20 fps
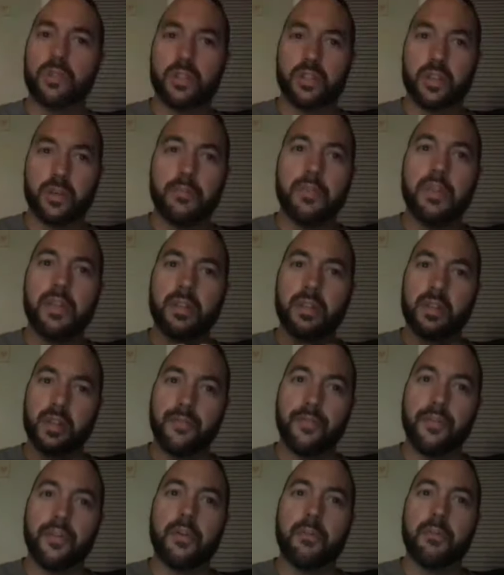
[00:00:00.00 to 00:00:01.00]
something
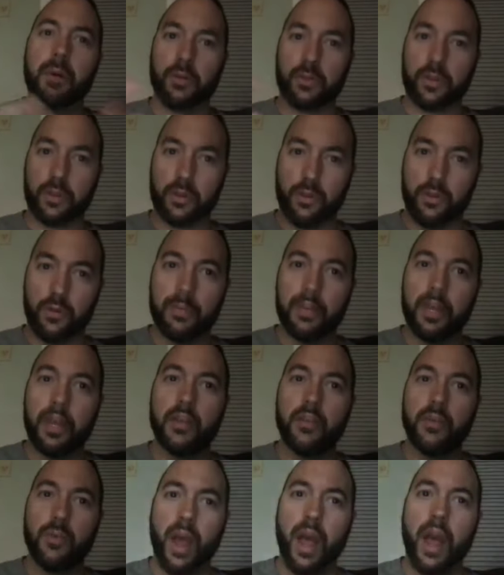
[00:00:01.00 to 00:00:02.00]
different about the group that
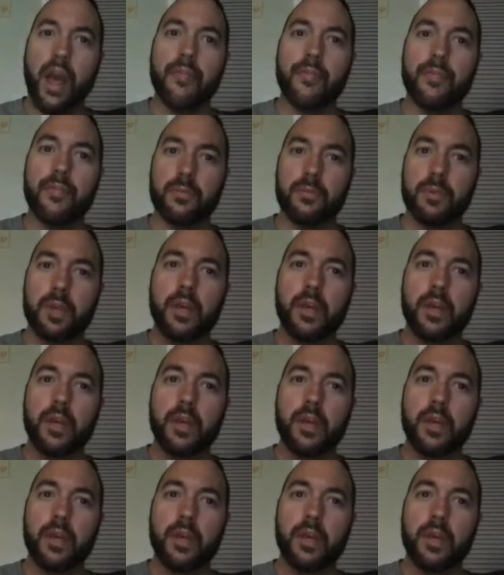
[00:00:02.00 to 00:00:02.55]
you have and